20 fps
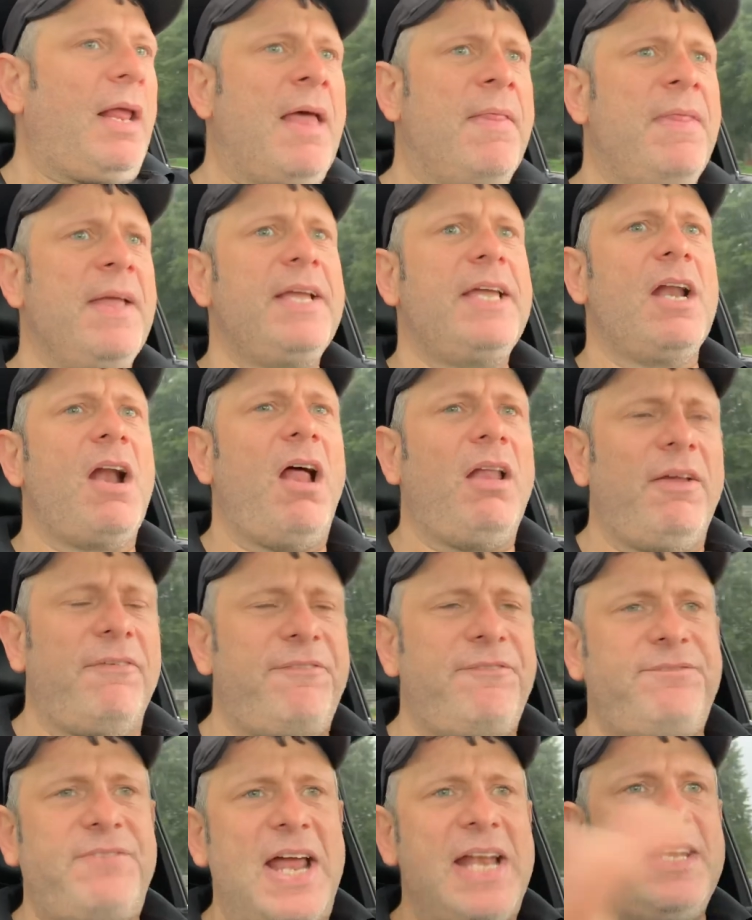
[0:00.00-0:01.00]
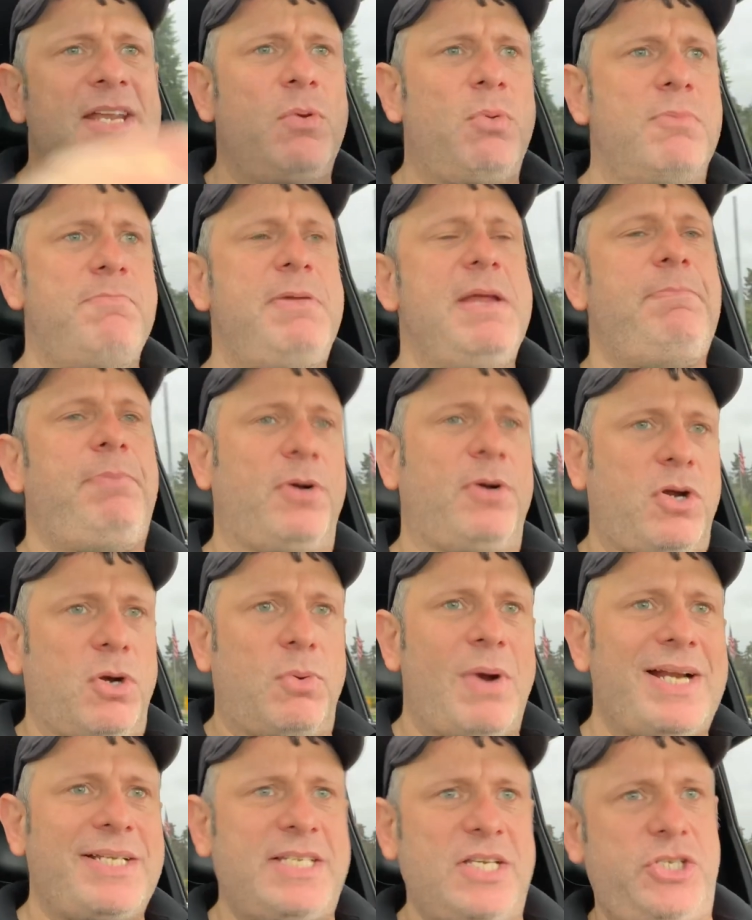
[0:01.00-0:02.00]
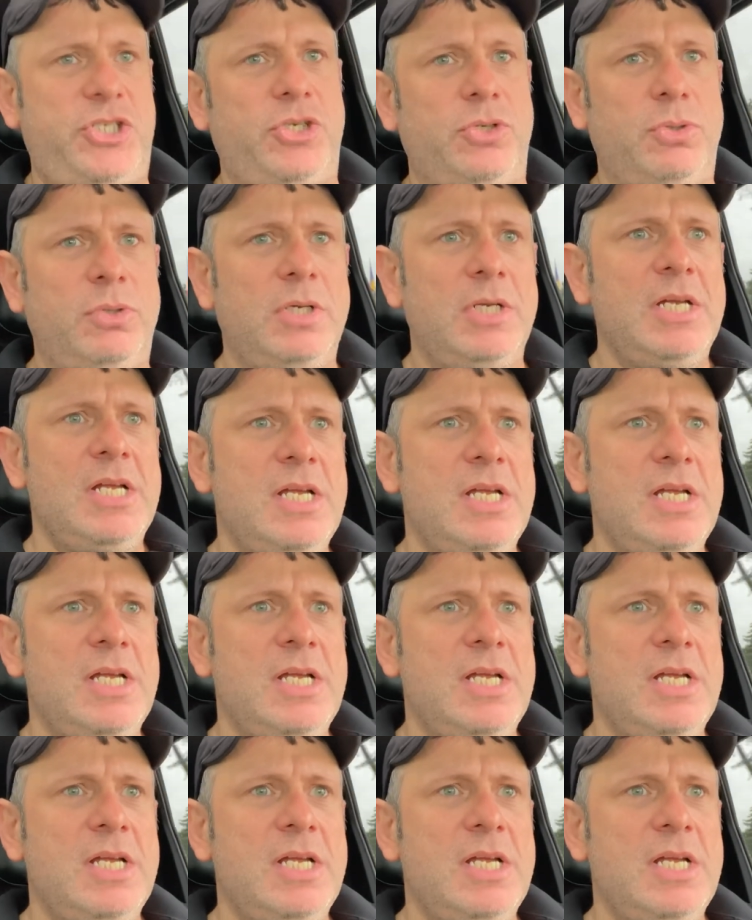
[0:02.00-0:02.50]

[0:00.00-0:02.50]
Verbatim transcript: And then get all offended when people corrected you.